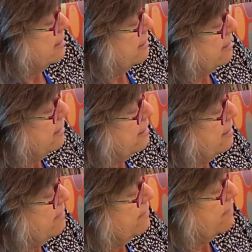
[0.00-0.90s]

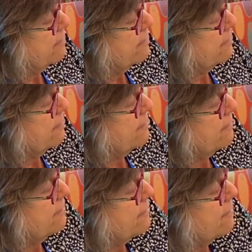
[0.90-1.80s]

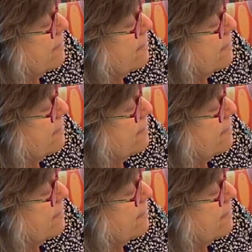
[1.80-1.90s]
[no speech]